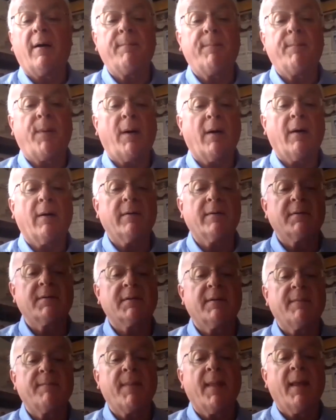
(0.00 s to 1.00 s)

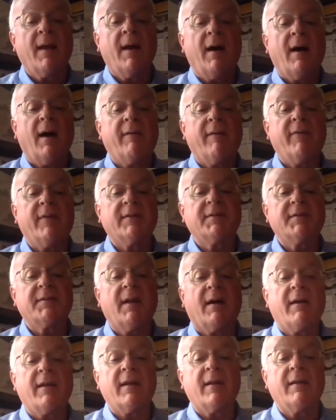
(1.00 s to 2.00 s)
parts of the
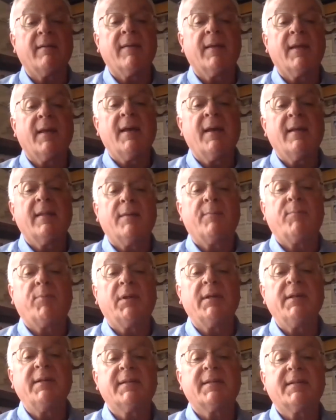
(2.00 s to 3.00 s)
study. The
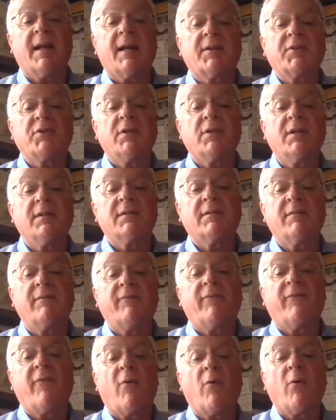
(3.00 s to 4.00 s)
police section is
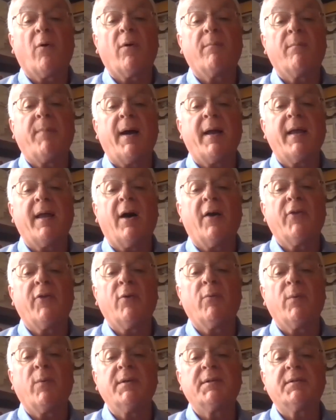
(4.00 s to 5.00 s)
informed by
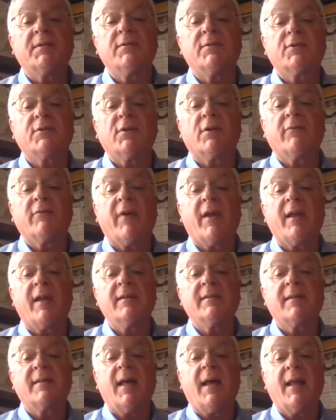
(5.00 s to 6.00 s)
other recent
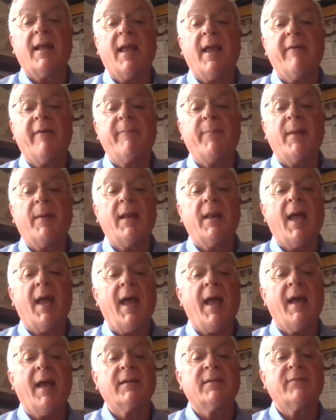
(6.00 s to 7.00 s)
surveys that have been
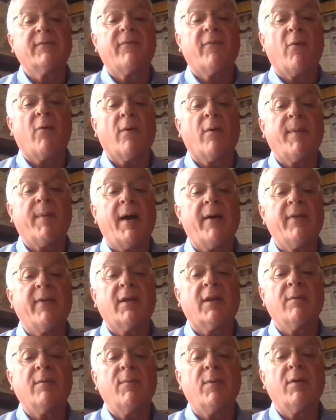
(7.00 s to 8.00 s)
asked for by the
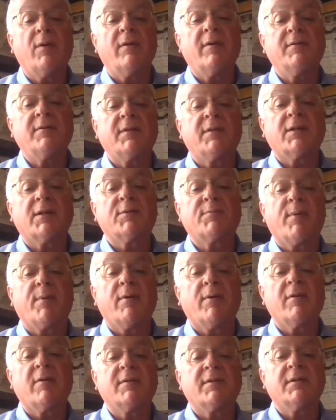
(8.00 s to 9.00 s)
community's
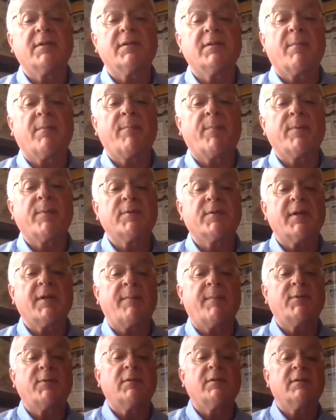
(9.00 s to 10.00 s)
experiences and
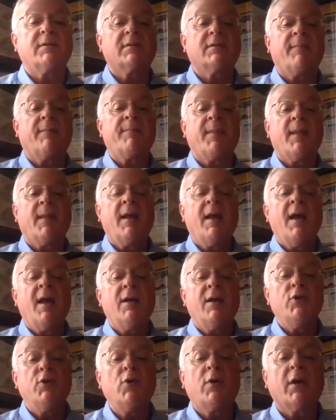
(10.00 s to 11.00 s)
perceptions.
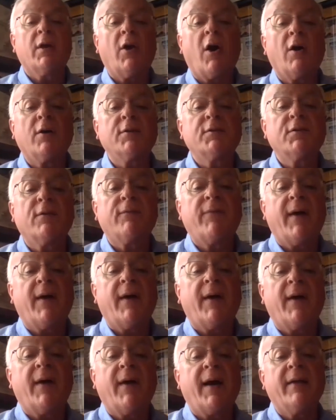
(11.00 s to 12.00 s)
You can also
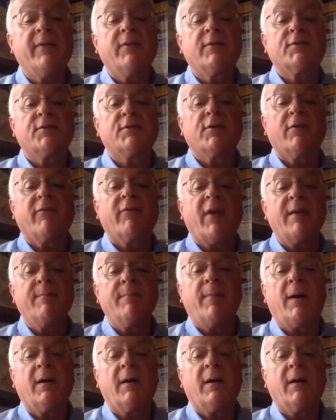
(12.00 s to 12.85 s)
find the survey